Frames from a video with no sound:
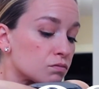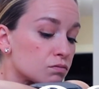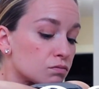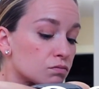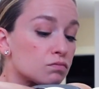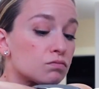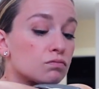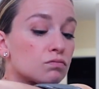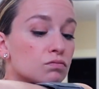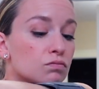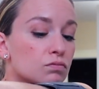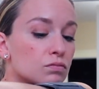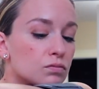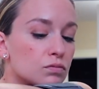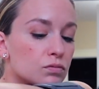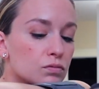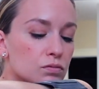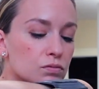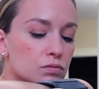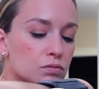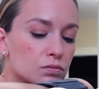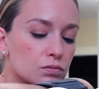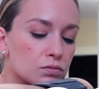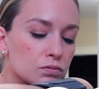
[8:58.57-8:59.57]

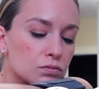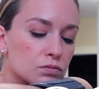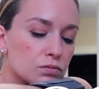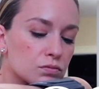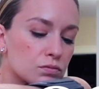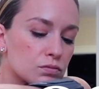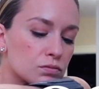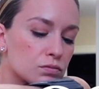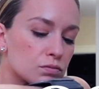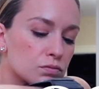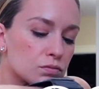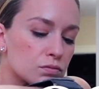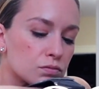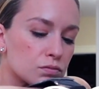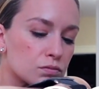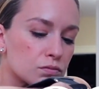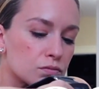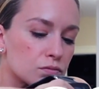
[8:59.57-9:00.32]
(no one is talking)